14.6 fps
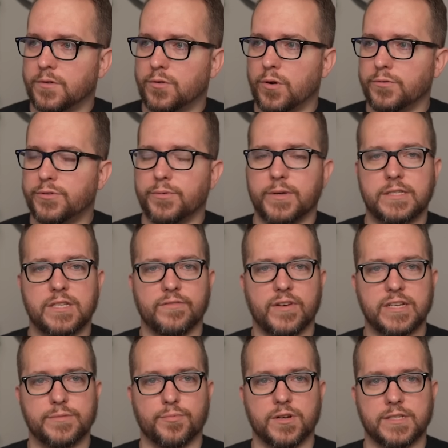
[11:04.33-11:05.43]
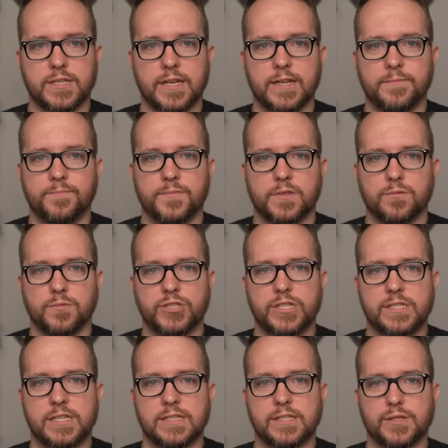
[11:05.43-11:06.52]
quote, tweets the vice president when
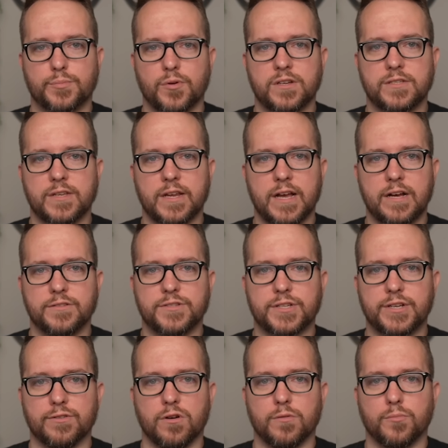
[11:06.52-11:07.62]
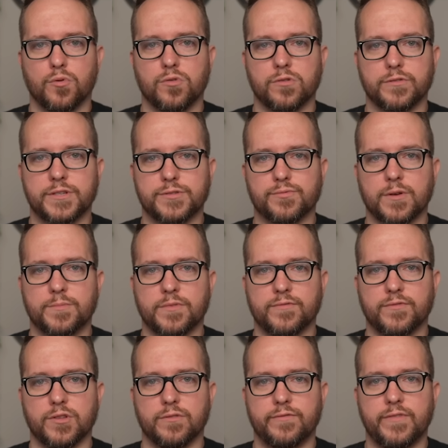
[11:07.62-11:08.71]
she says, as president, I'll secure our border, disrupt the
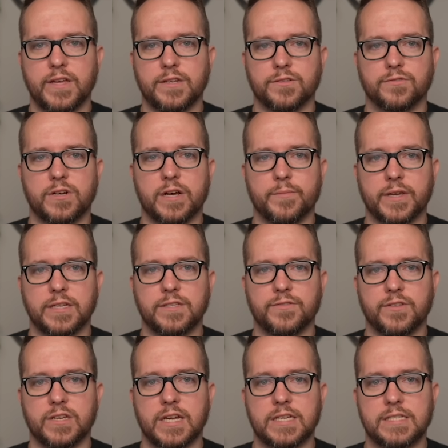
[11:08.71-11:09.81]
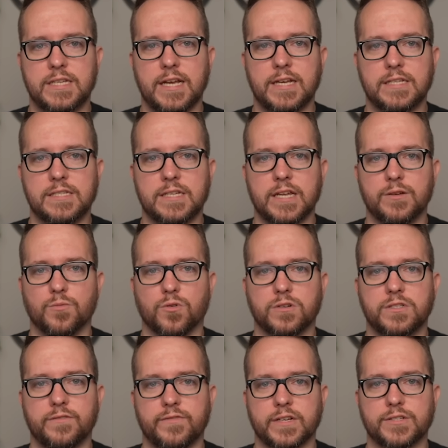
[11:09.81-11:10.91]
flow of fentanyl coming into the United States, and work
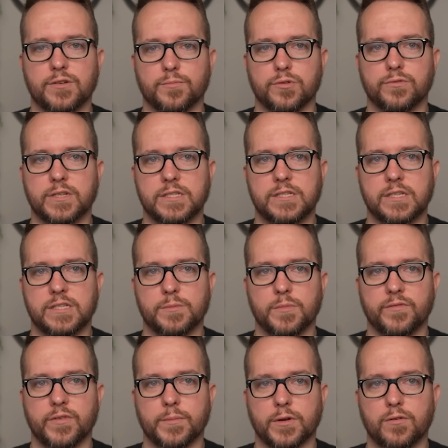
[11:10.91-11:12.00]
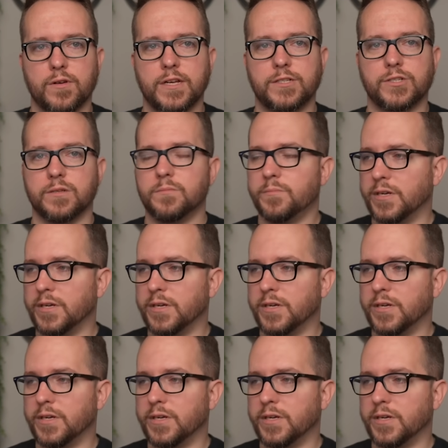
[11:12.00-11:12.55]
to fix our broken system of immigration.